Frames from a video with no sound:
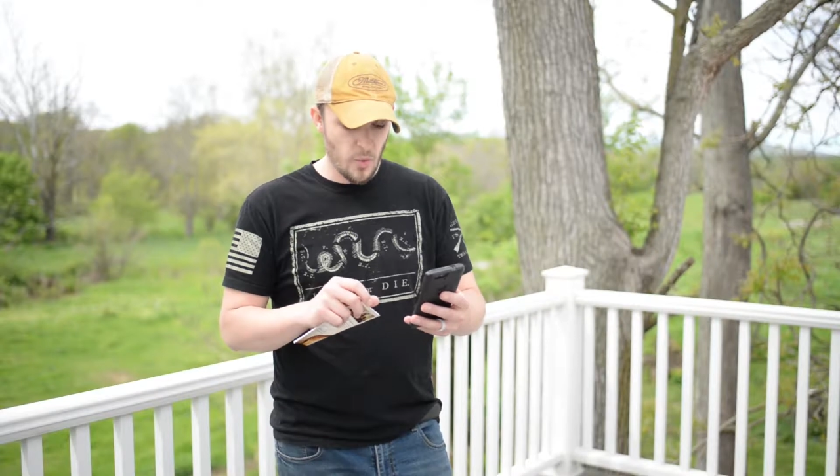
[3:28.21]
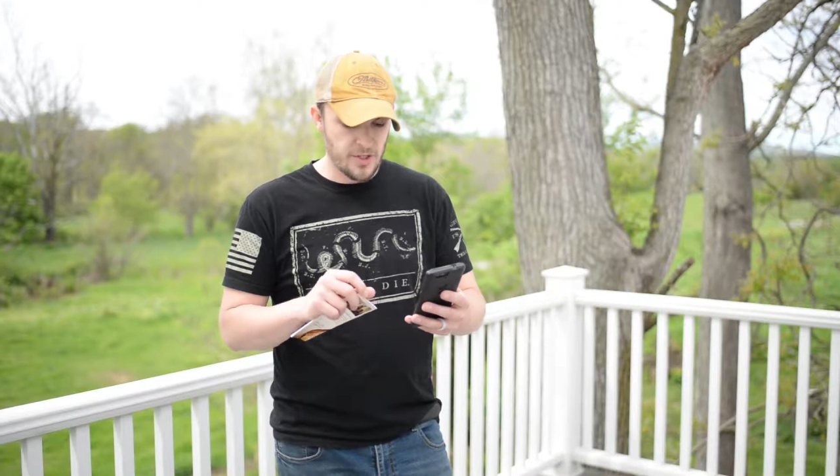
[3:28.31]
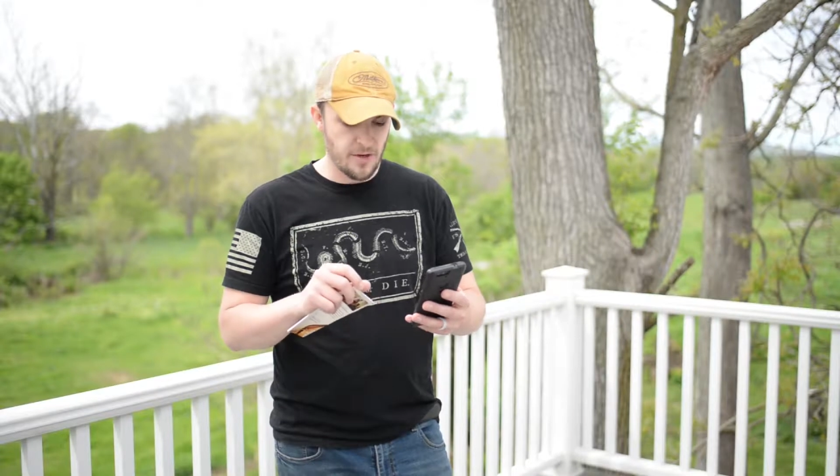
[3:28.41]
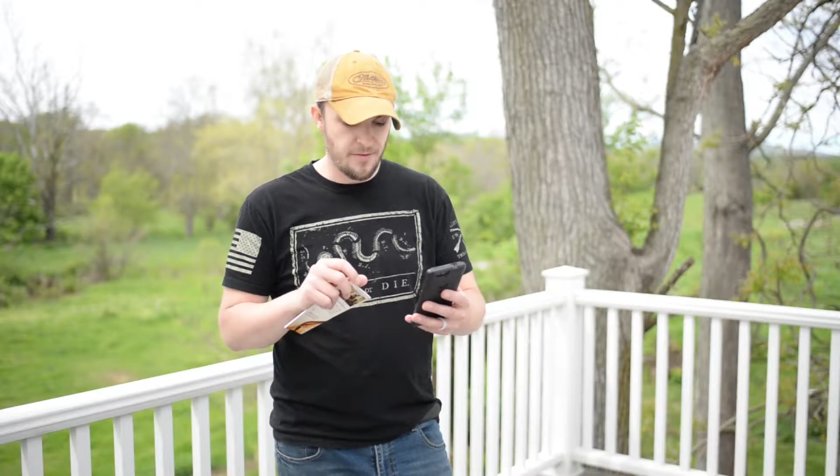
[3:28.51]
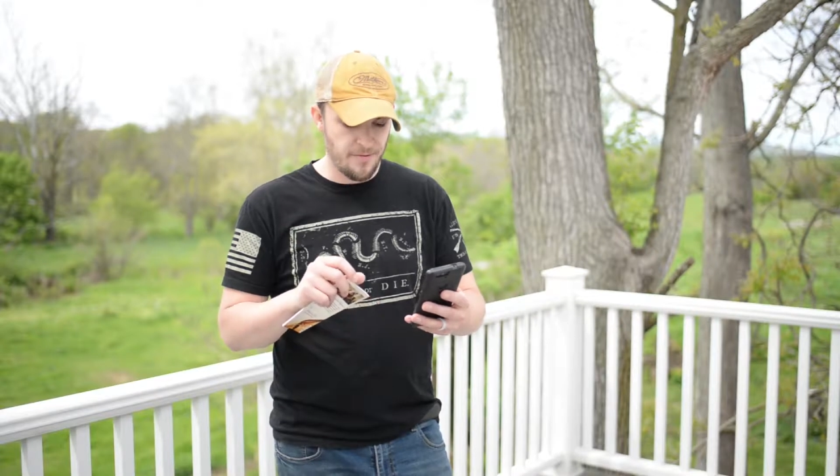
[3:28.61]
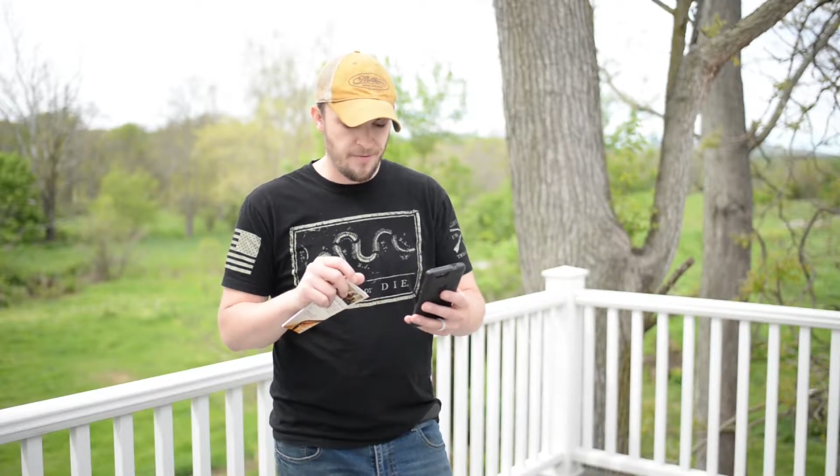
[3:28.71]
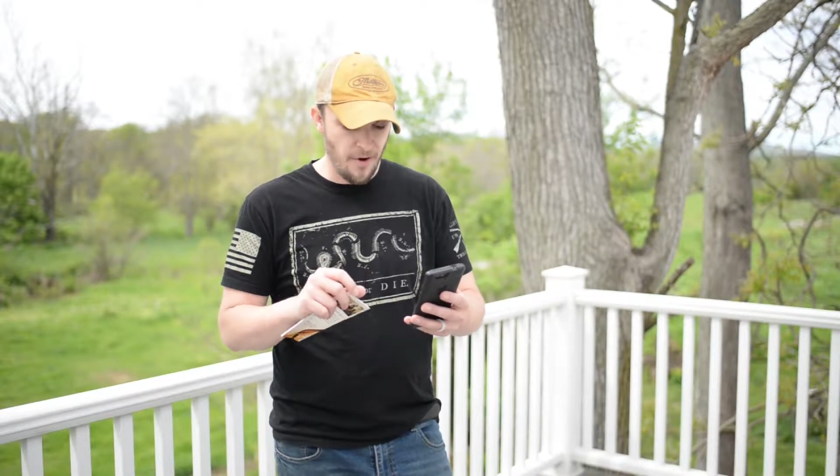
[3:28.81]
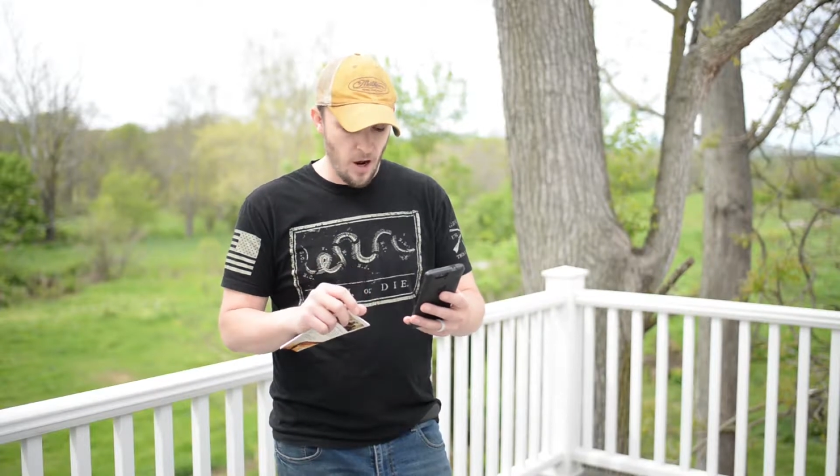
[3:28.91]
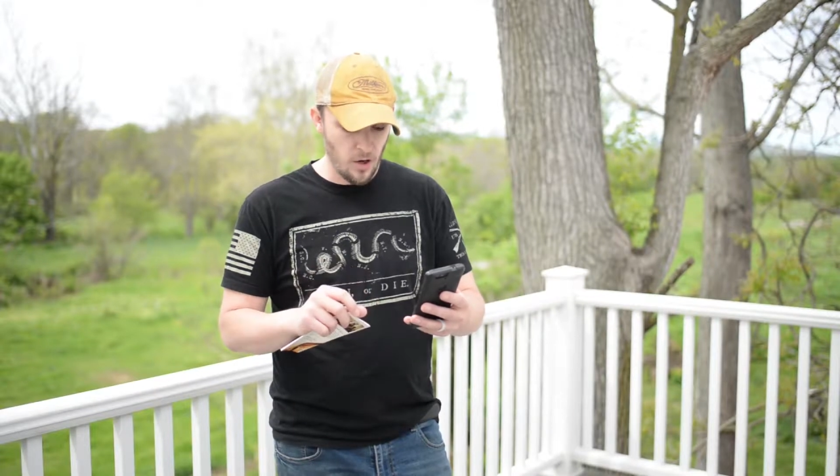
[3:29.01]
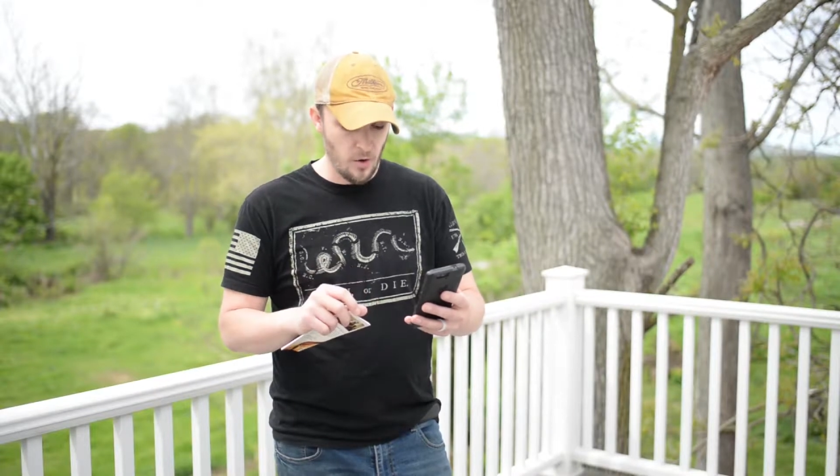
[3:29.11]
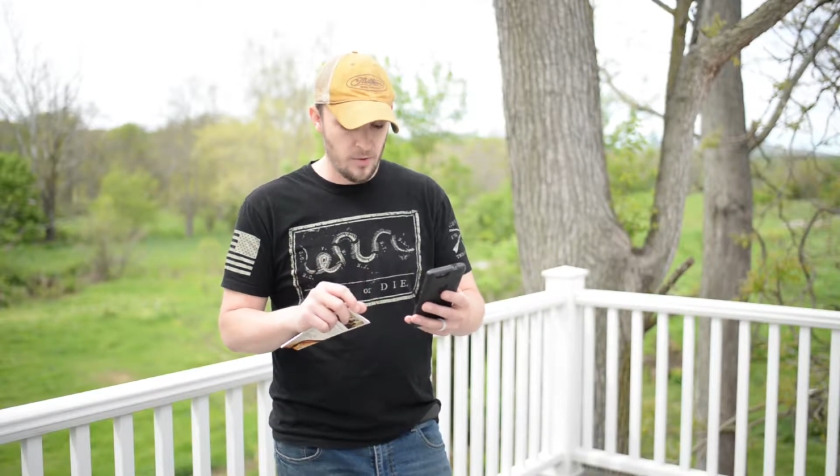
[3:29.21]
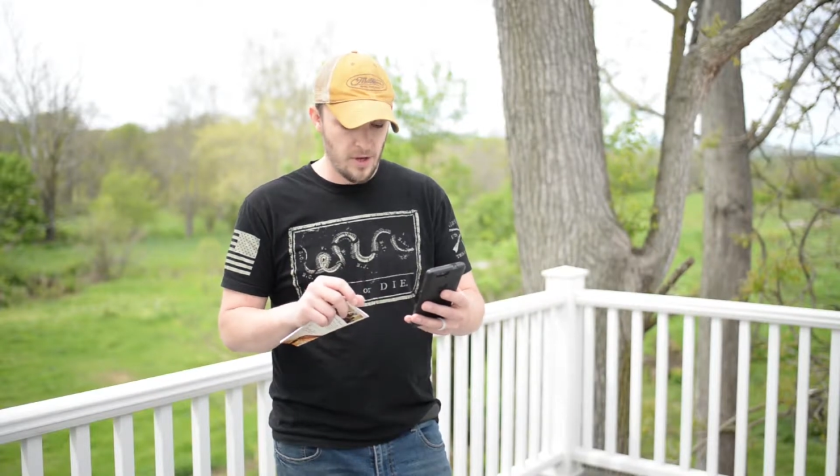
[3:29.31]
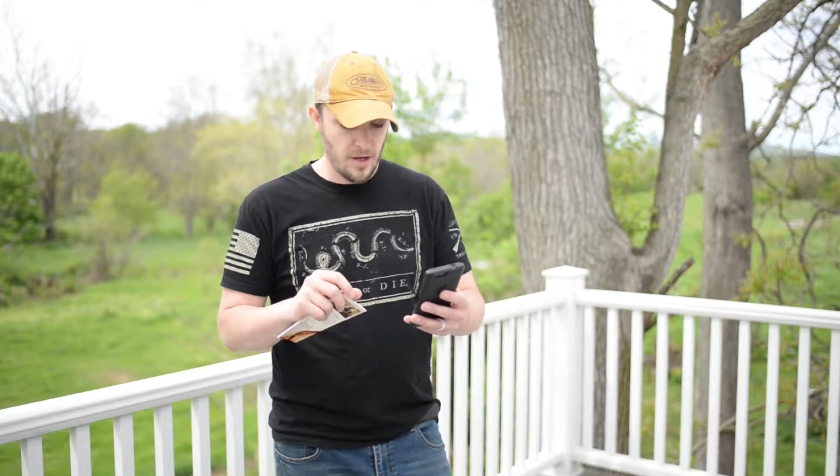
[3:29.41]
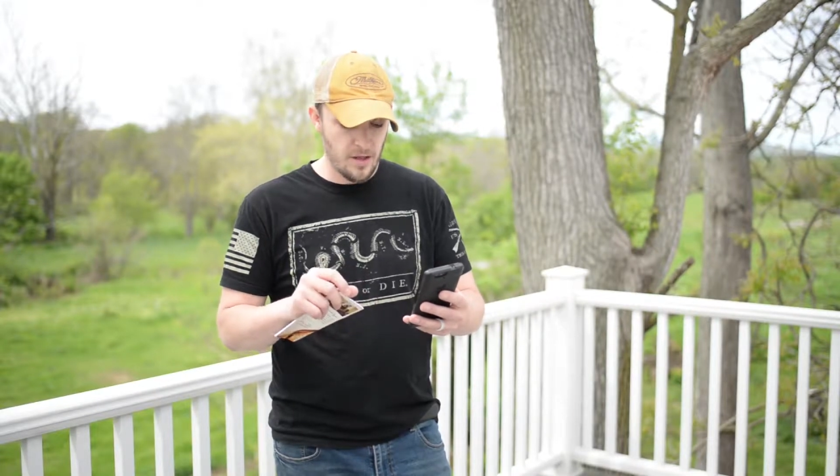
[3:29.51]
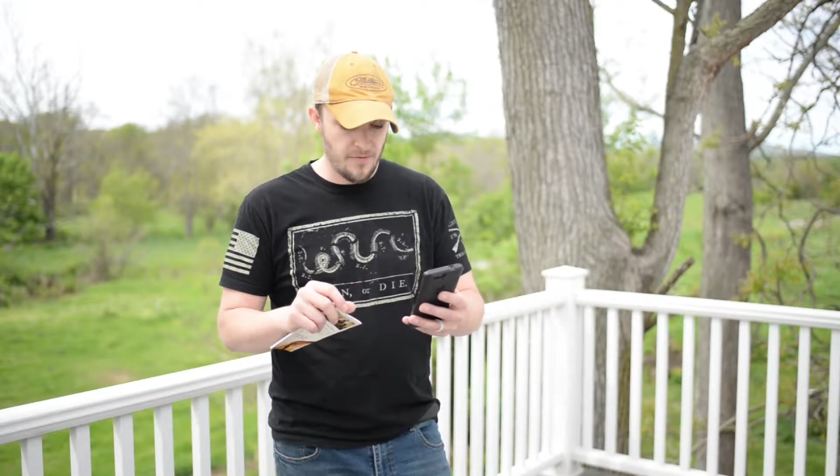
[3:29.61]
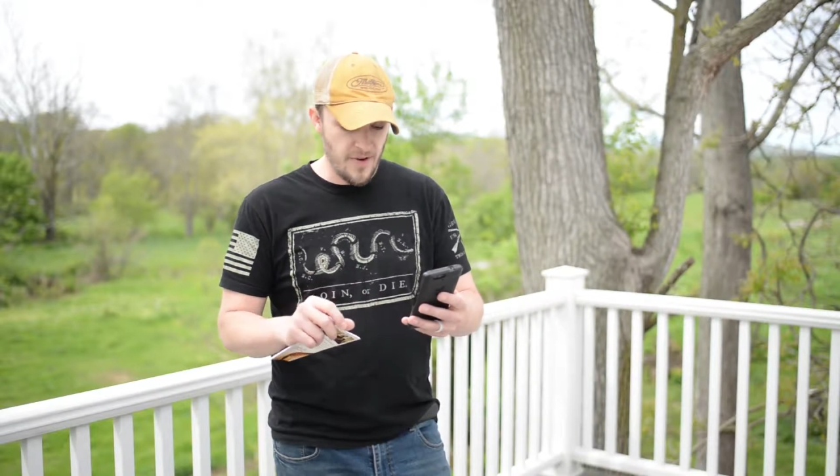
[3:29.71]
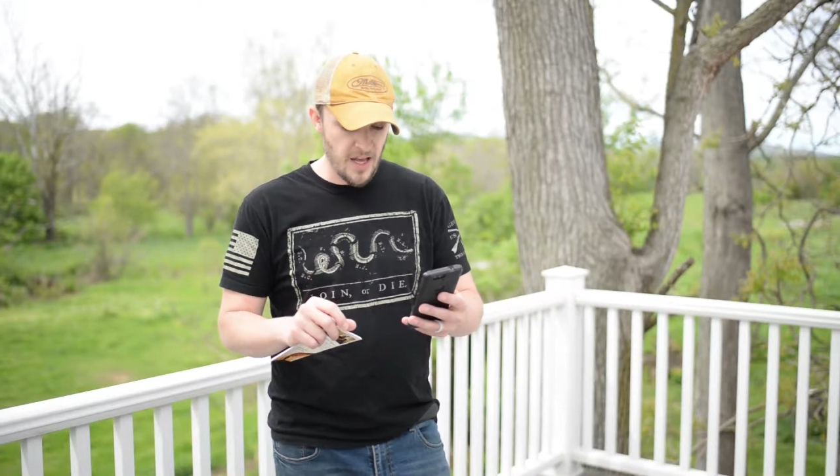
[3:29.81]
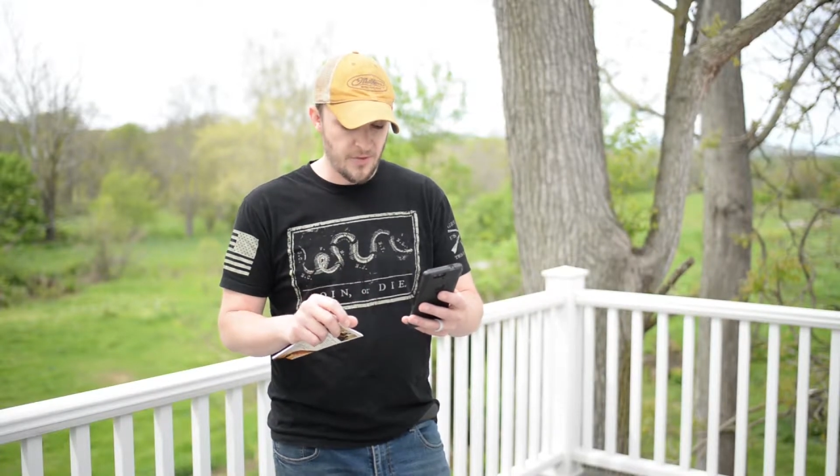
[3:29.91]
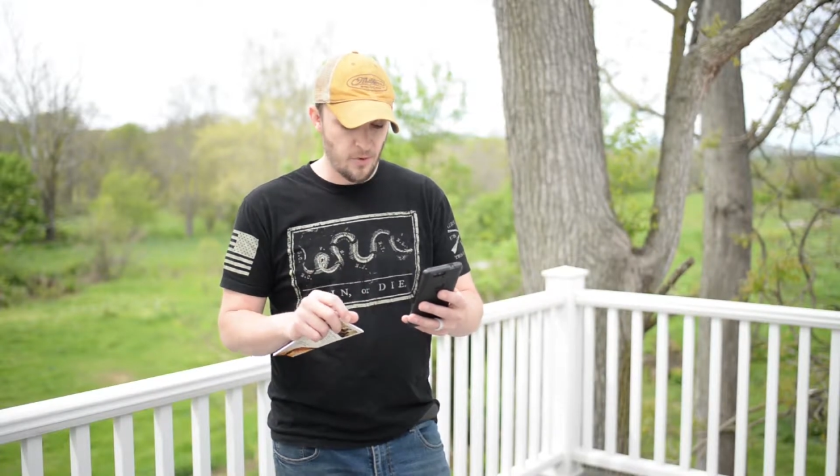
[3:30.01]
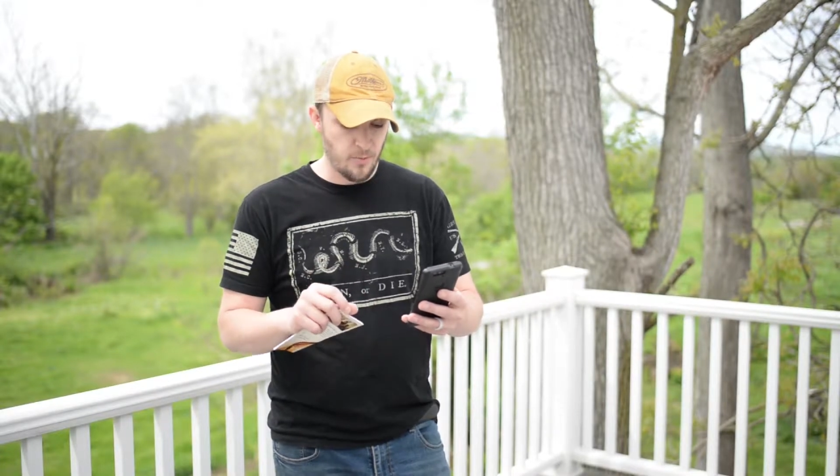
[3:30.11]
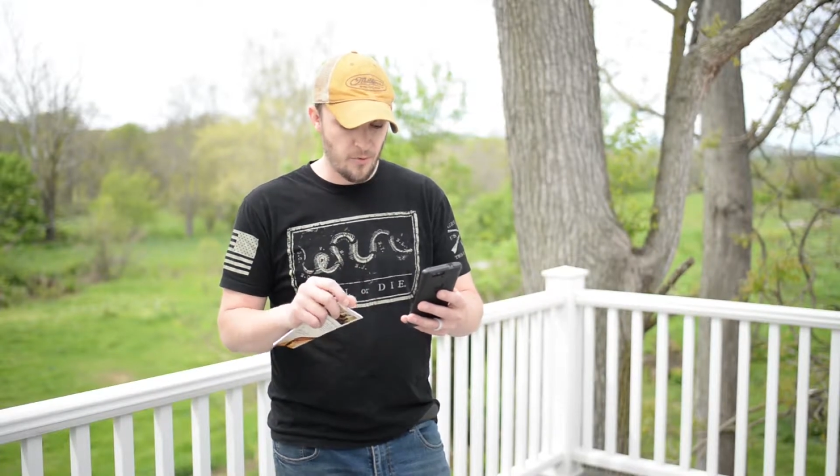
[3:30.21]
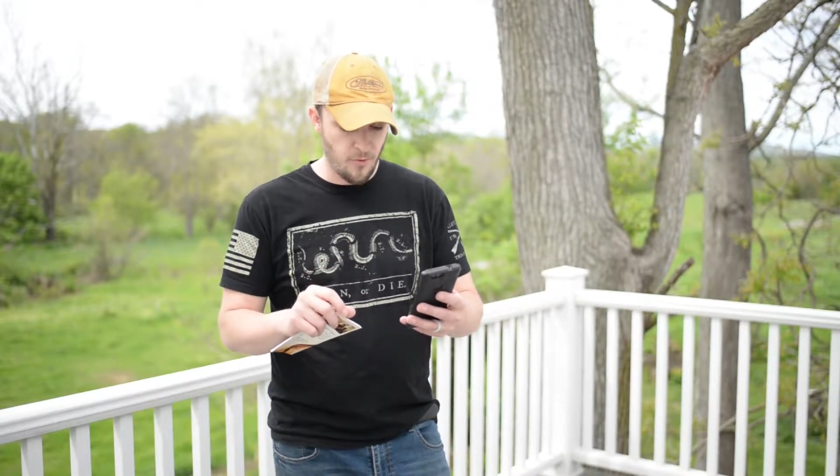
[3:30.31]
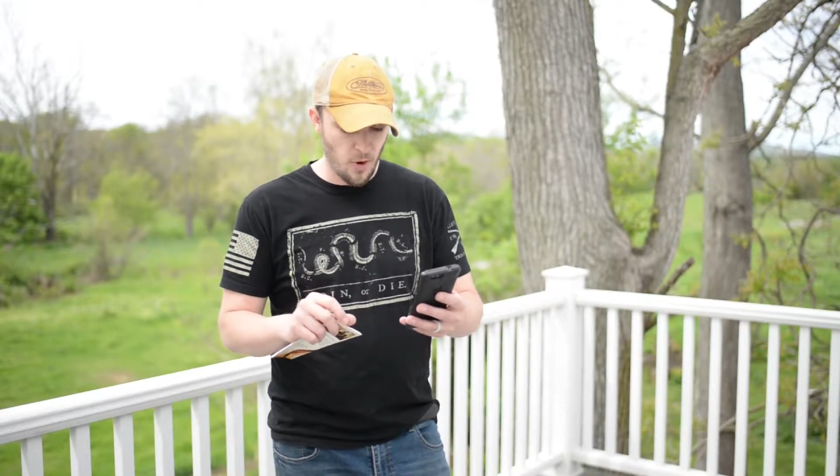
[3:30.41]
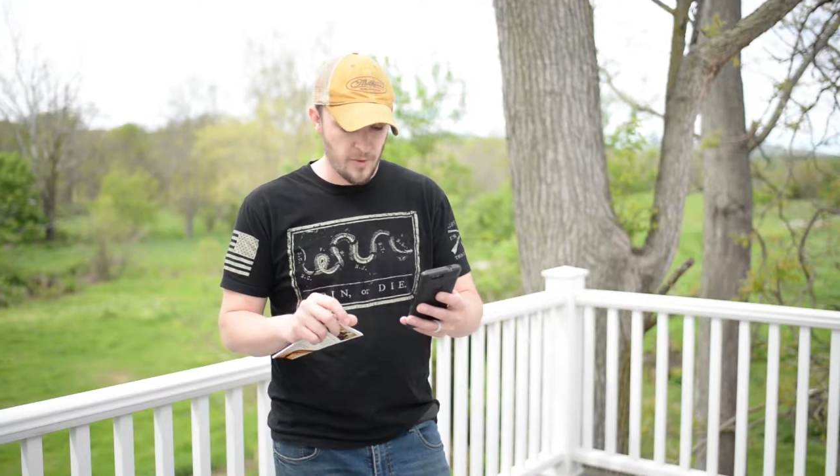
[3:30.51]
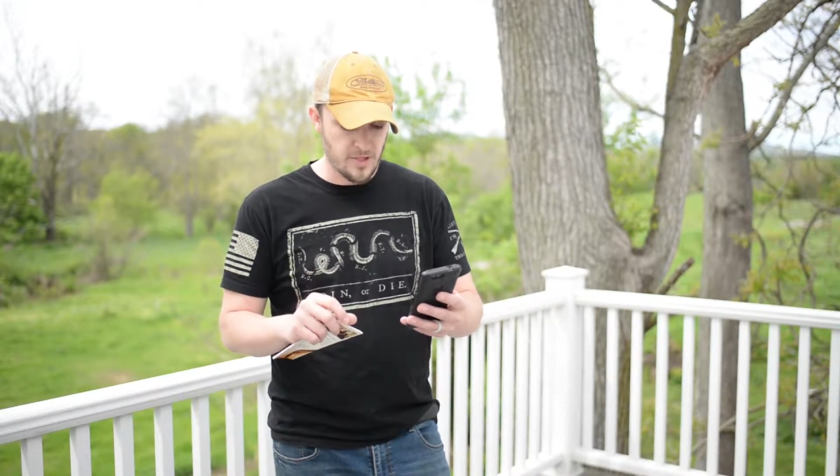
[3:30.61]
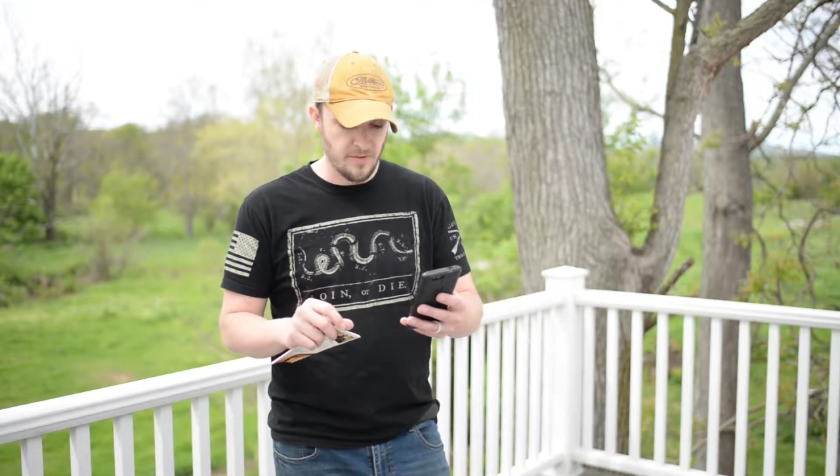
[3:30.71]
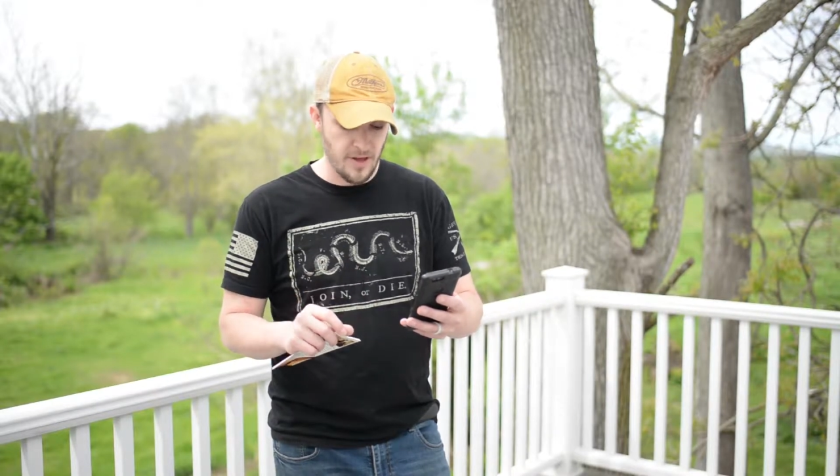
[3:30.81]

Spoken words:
which have followed the faithful performance of